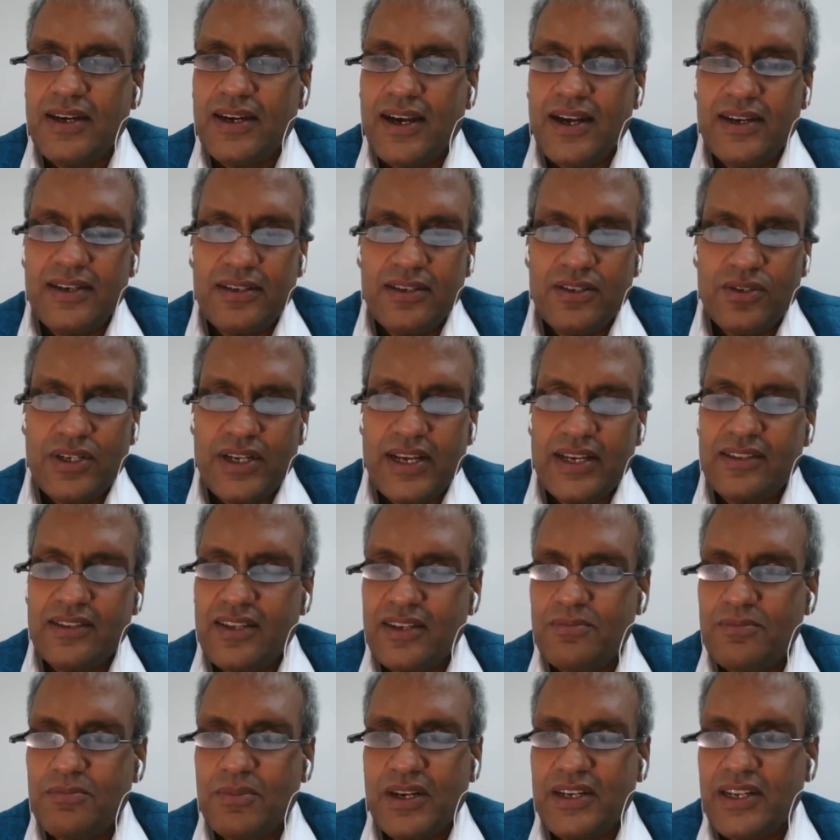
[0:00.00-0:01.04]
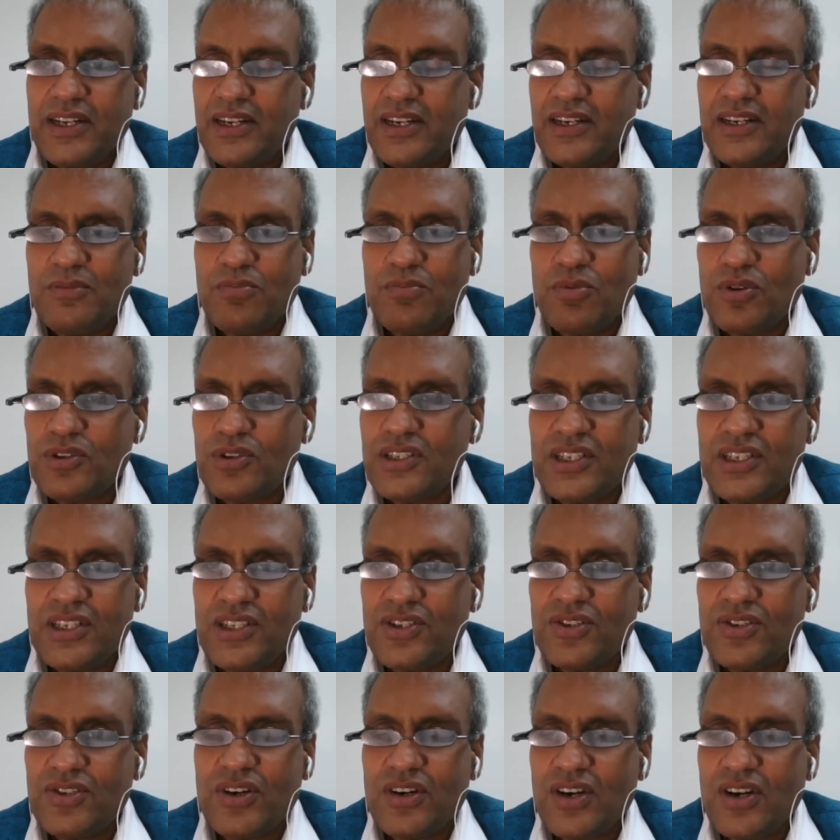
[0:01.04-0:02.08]
And you take that money and deposit
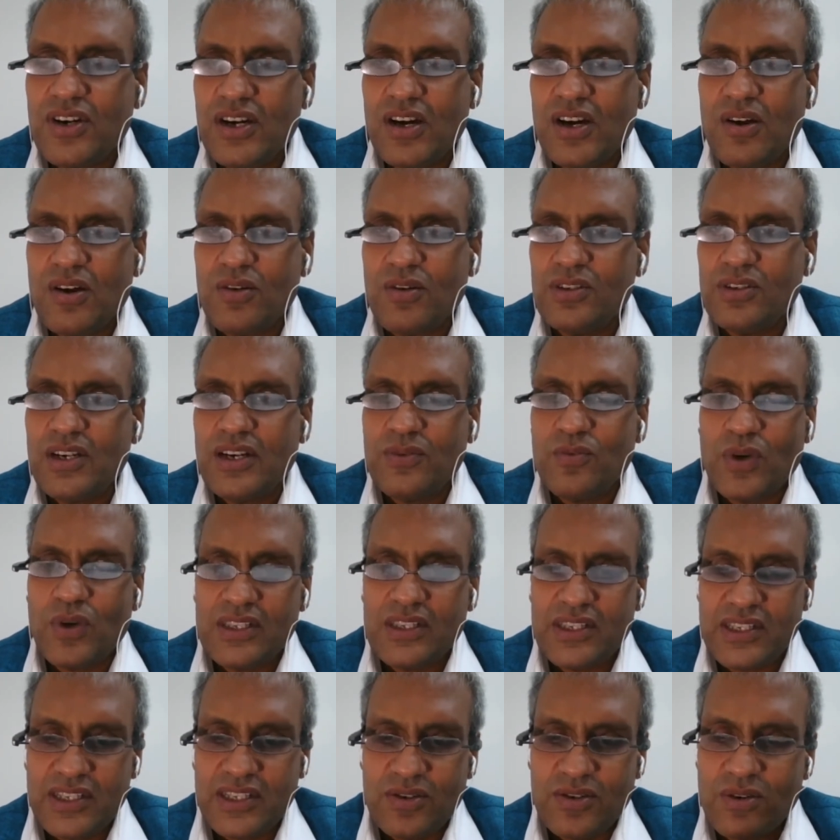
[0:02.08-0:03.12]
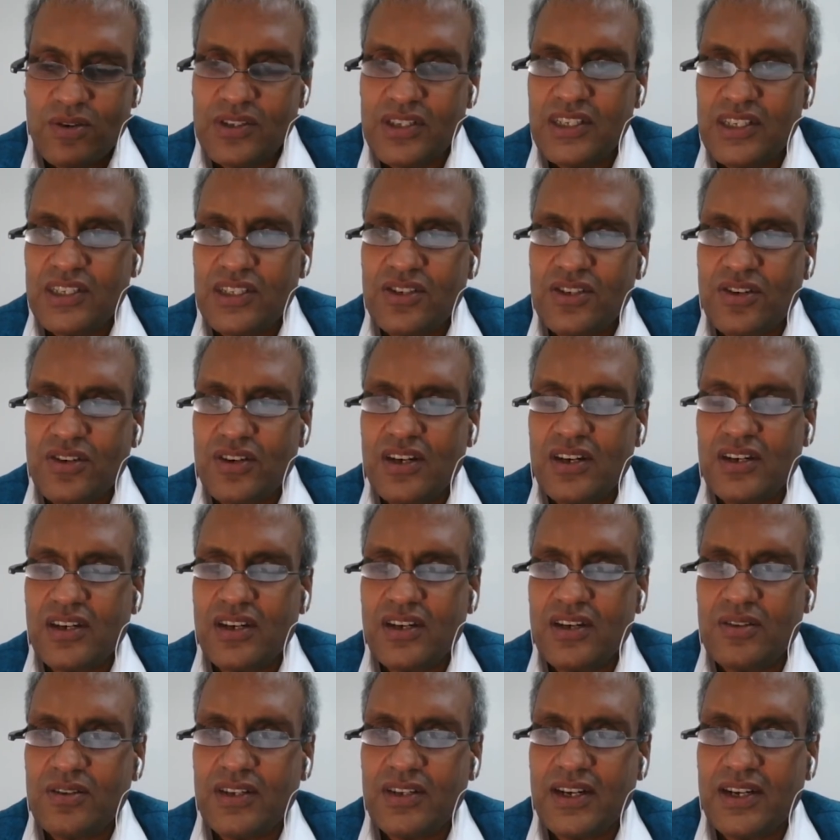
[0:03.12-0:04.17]
into your account, and once it goes into your
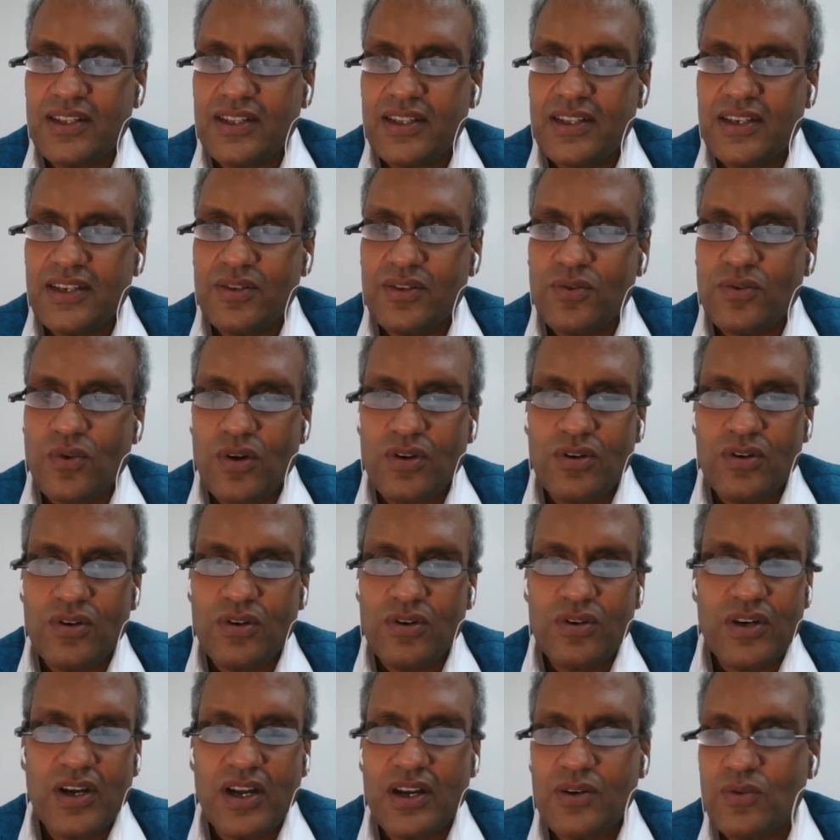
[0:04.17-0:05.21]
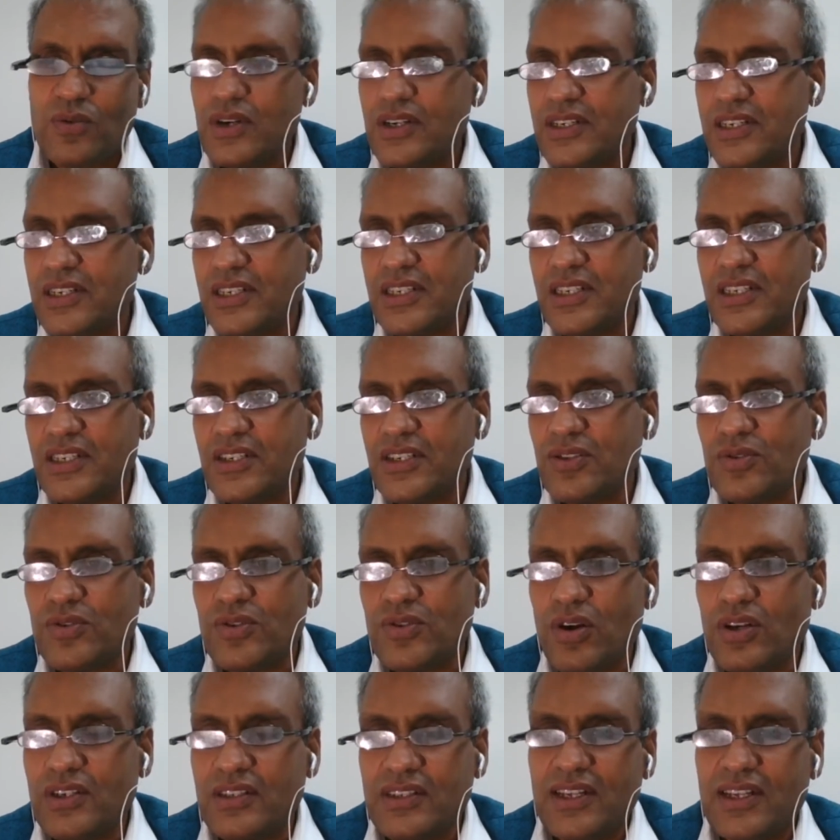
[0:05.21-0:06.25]
account, and then you want to convert it into
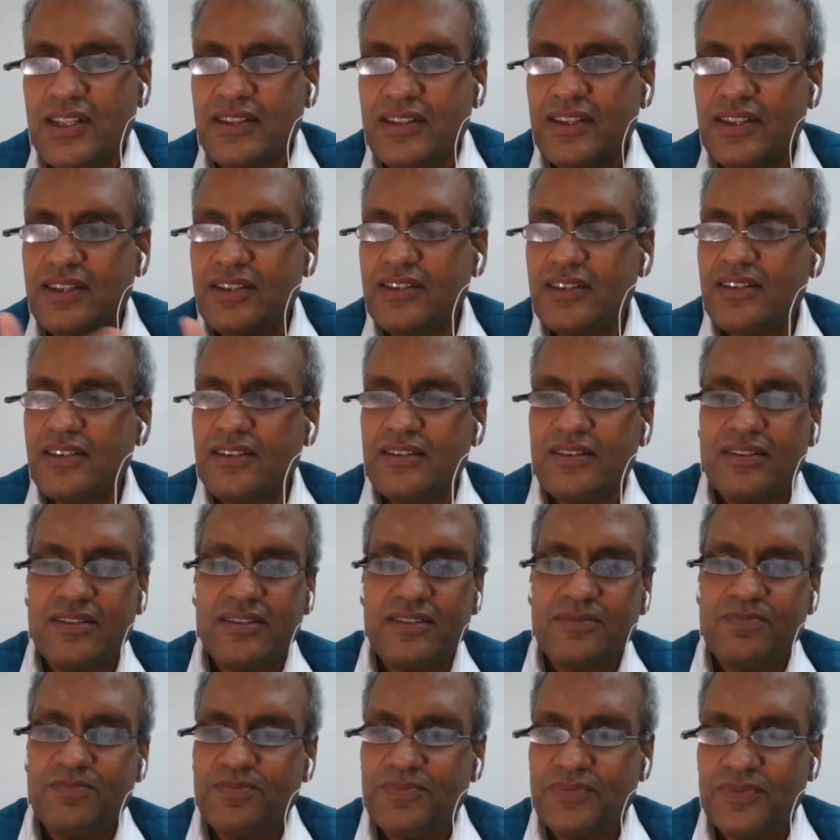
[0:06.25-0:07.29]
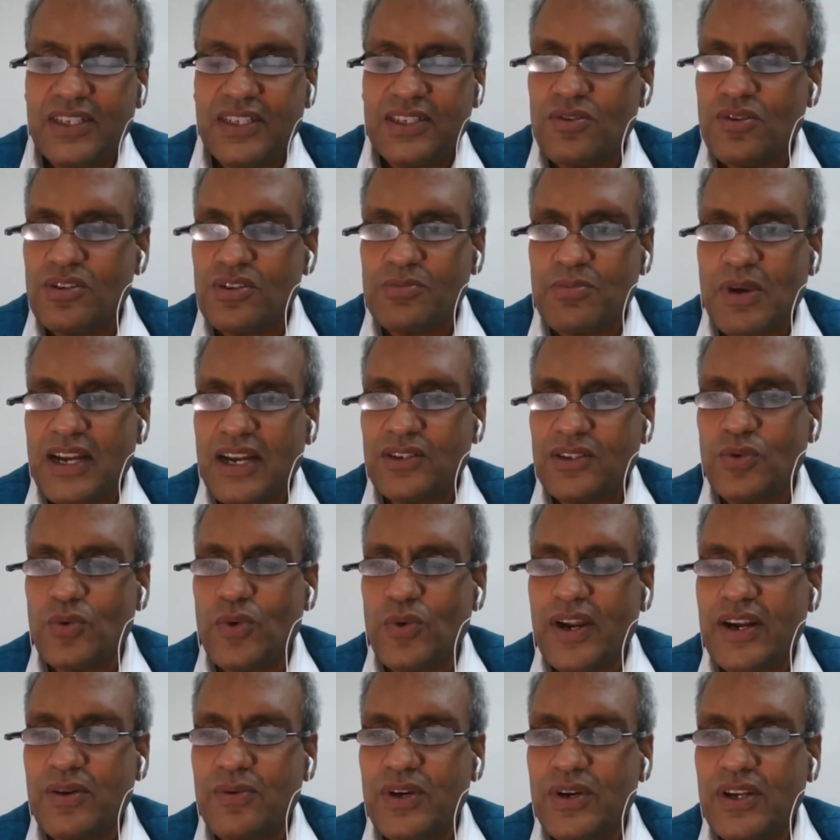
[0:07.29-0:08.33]
dollars, and then it goes back
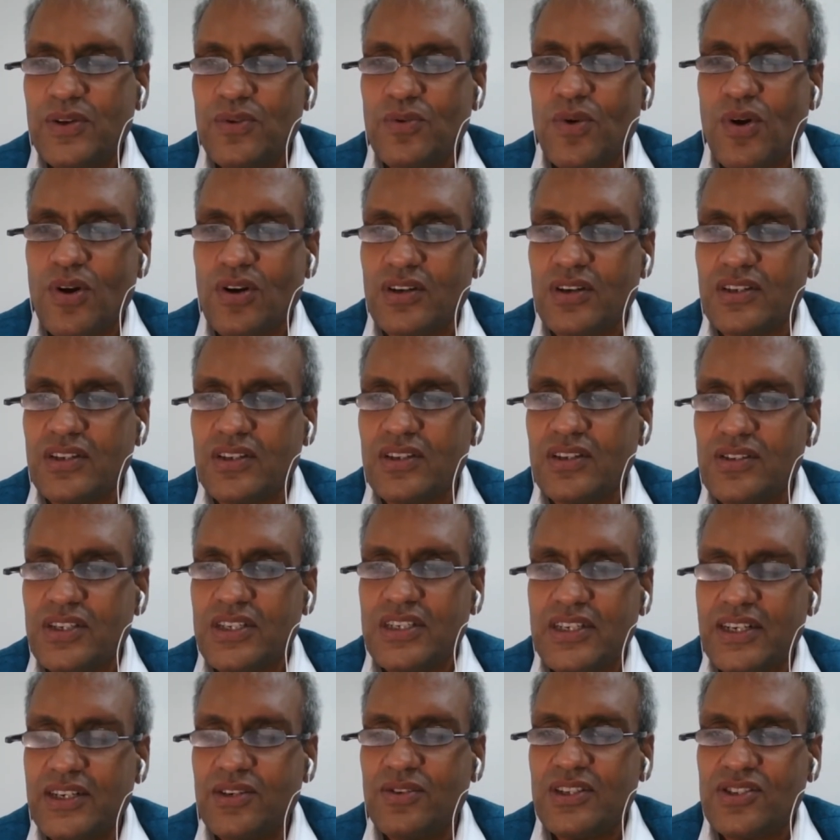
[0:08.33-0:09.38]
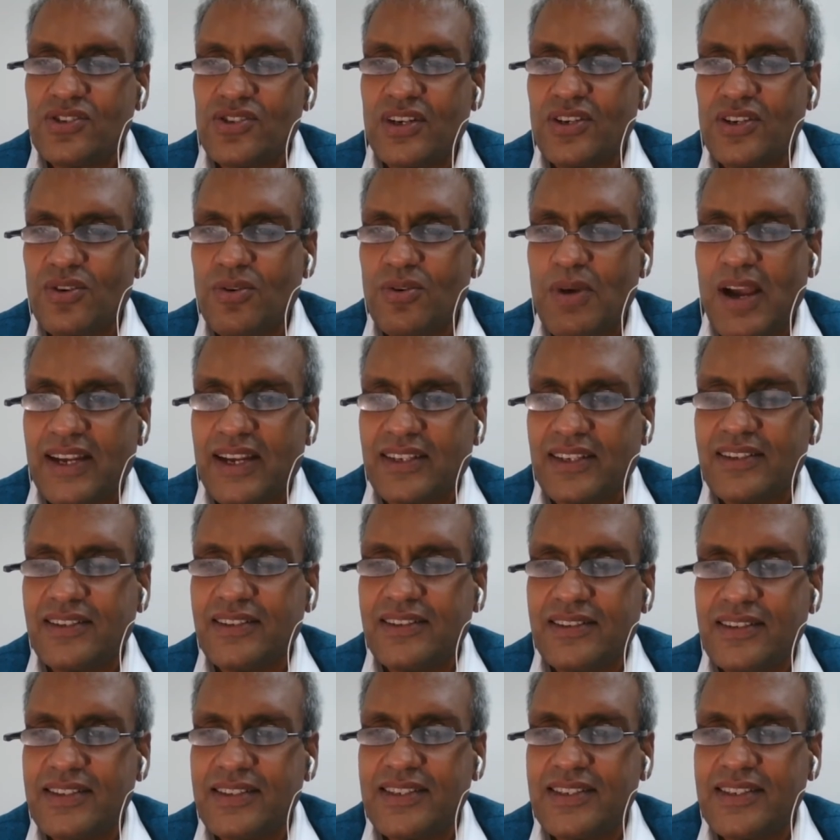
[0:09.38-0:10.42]
to wherever you want. You just need to instruct your bank.
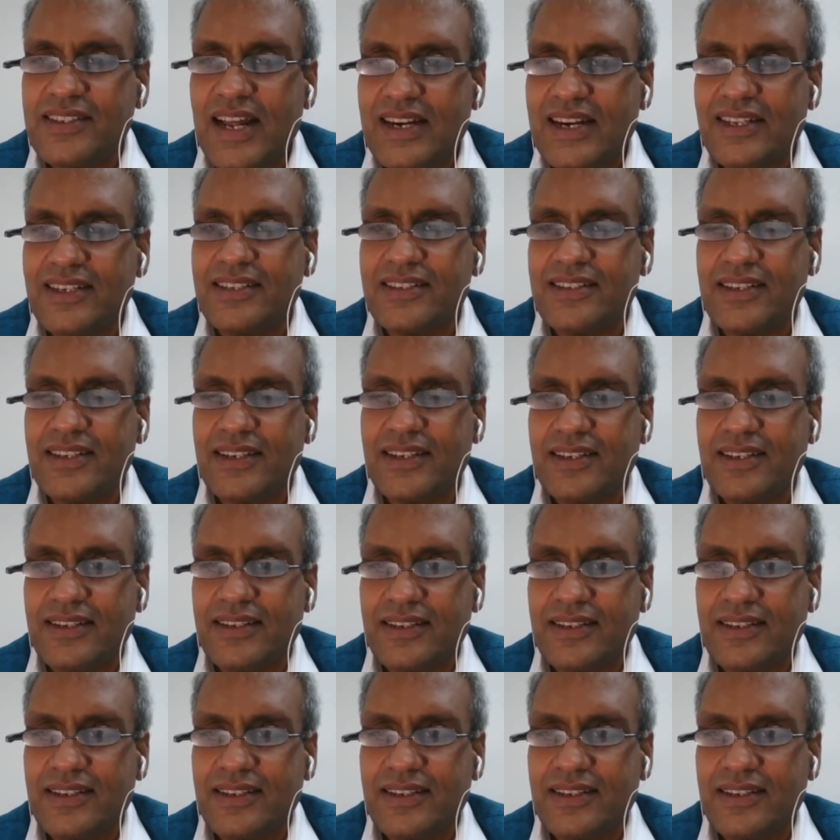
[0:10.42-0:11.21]
It's that easy.